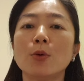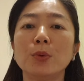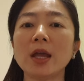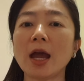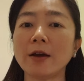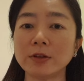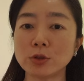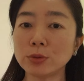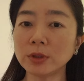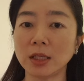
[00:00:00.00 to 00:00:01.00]
We have
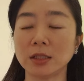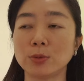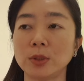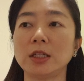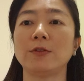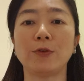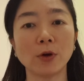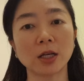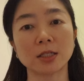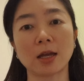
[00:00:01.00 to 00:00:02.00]
two things we need to
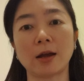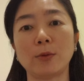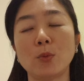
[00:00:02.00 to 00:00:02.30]
focus on.